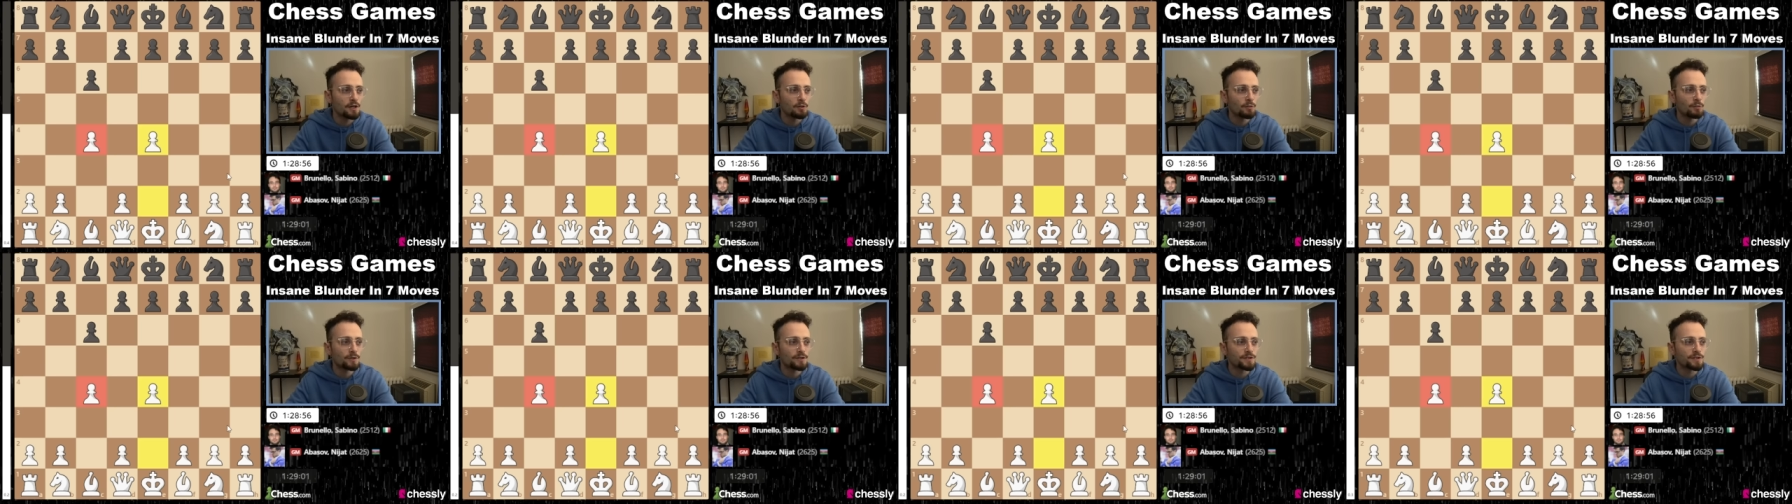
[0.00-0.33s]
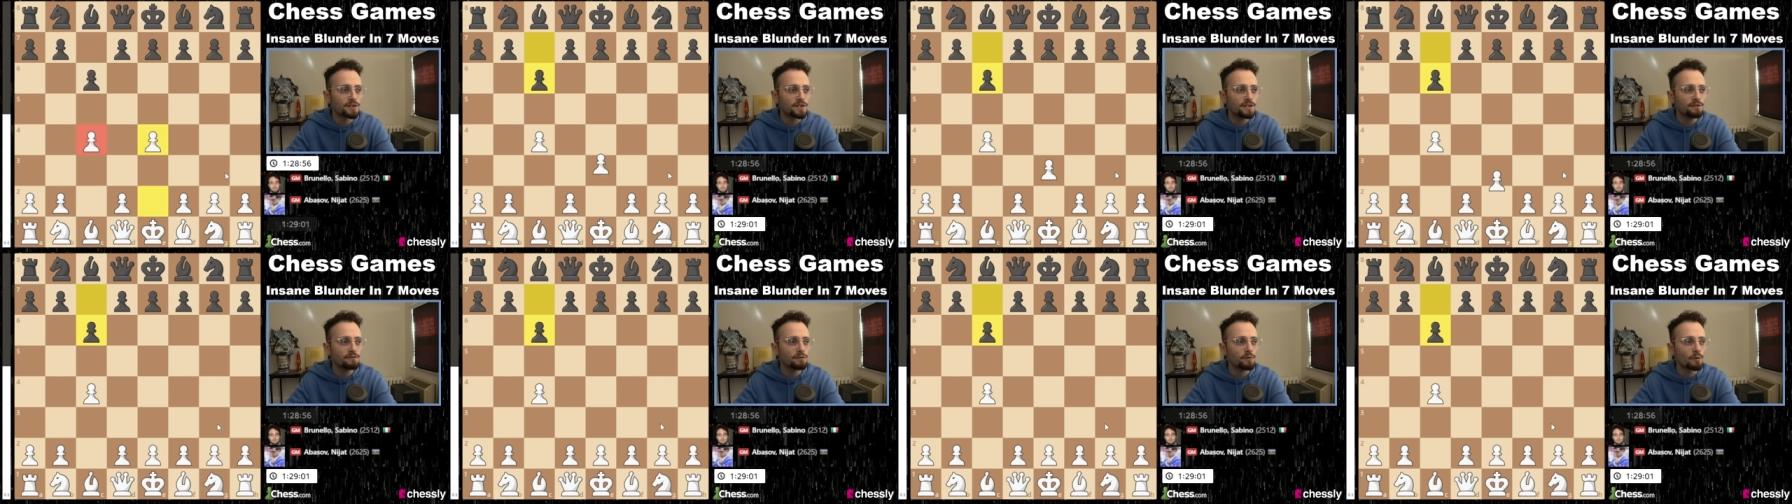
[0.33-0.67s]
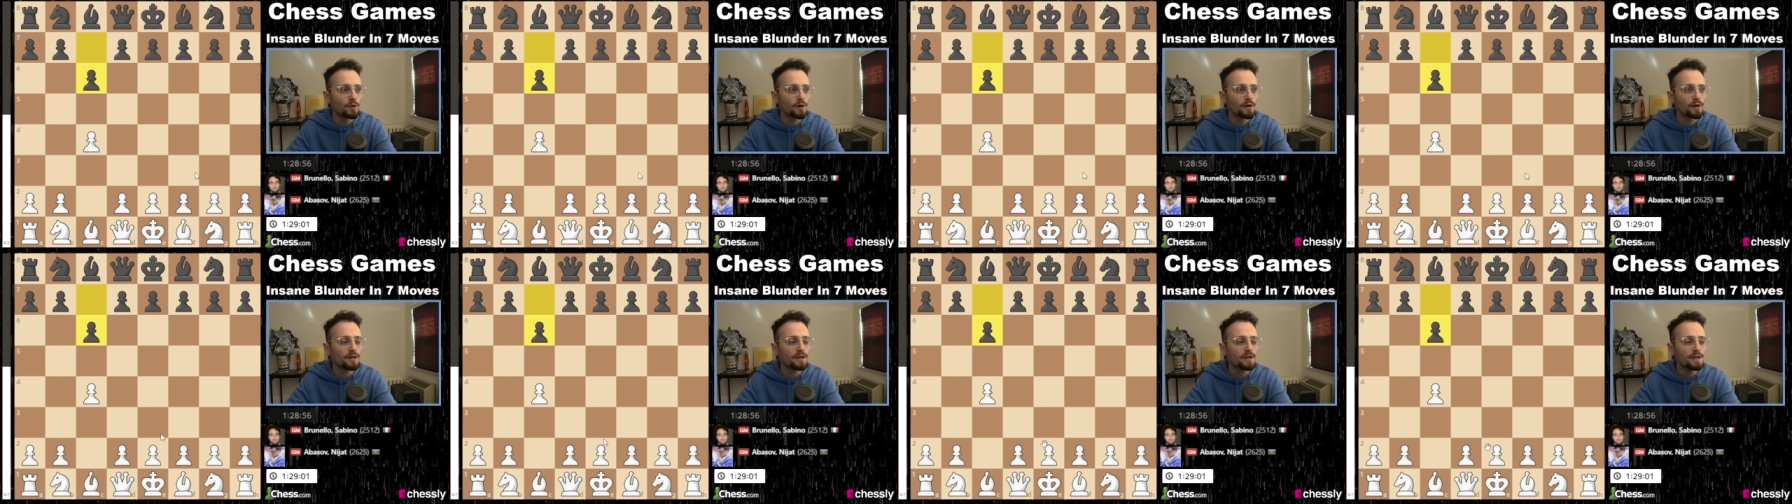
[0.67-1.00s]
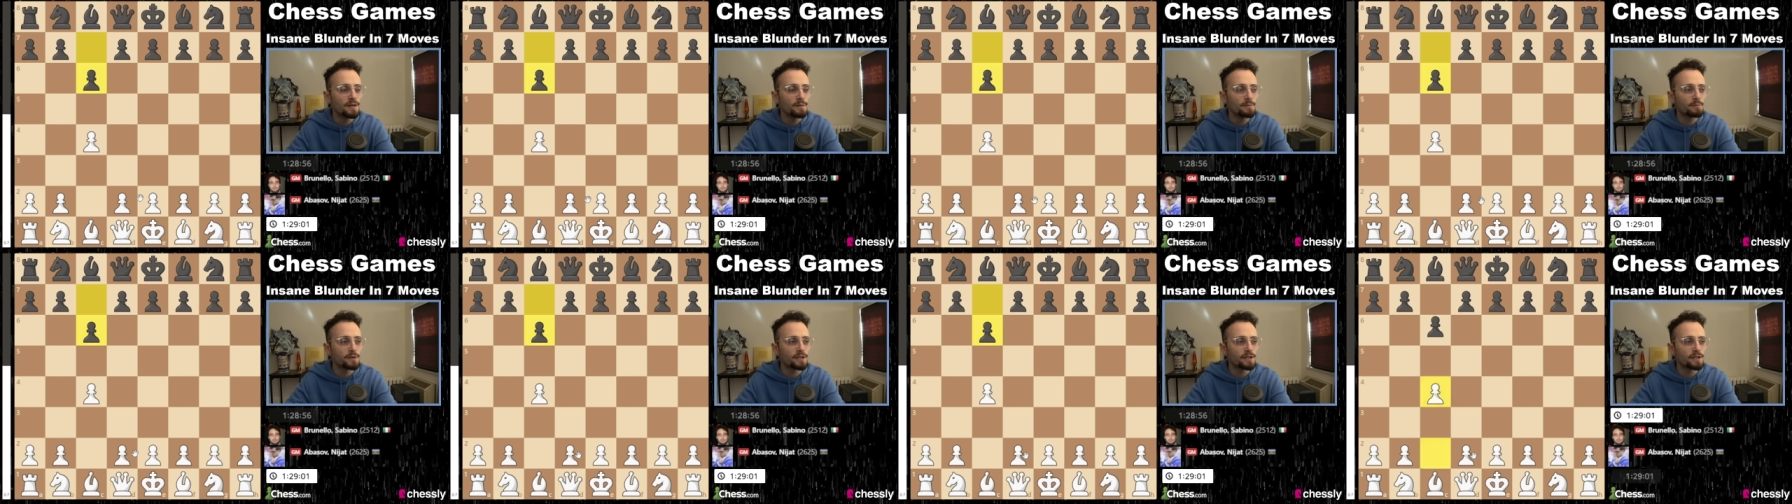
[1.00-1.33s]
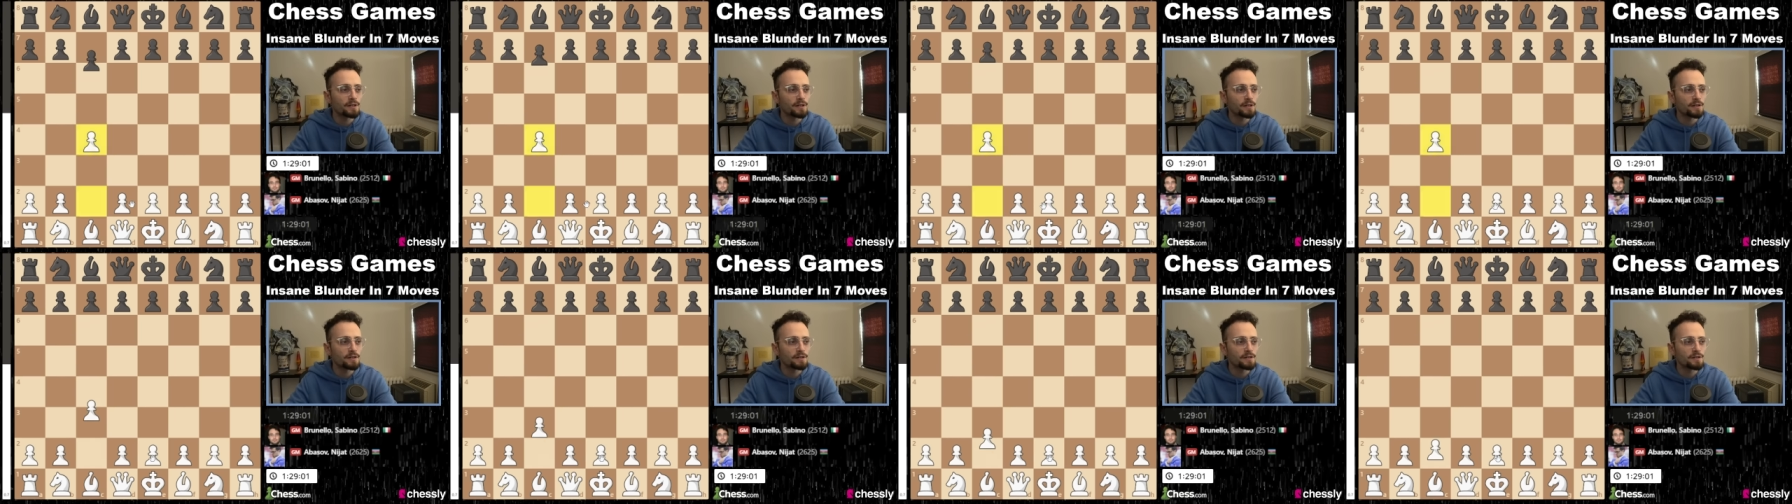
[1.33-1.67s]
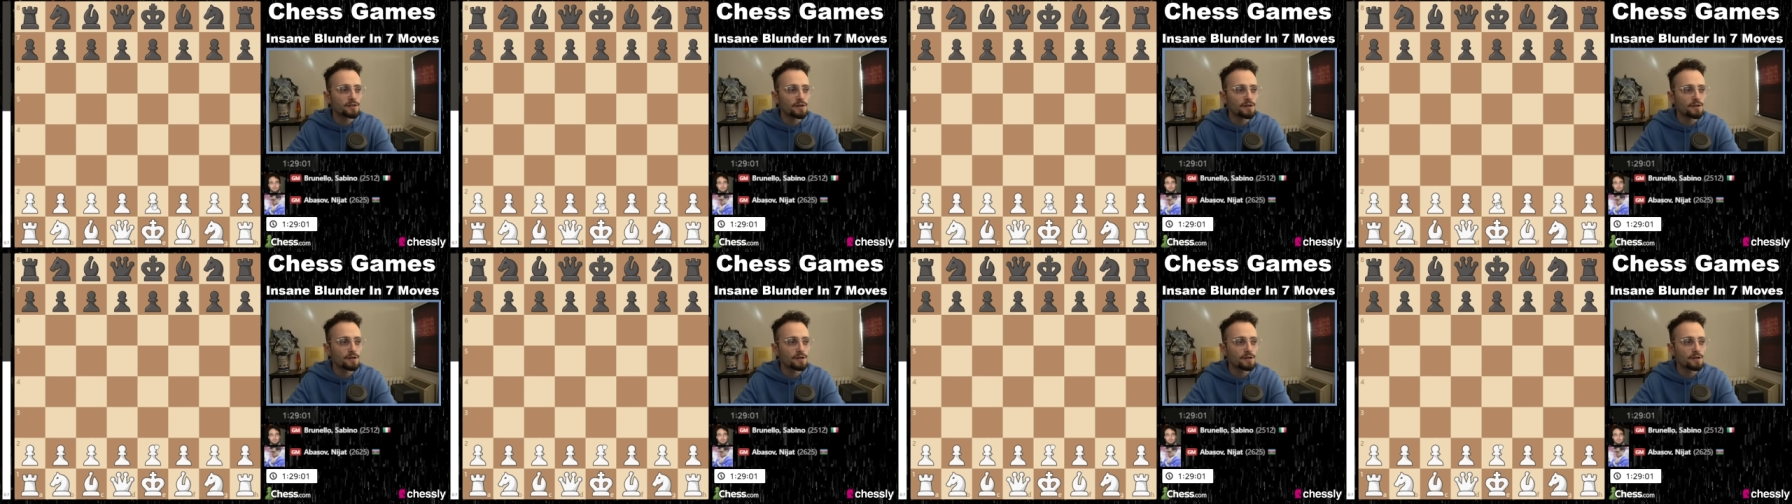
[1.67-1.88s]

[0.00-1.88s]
with c4 because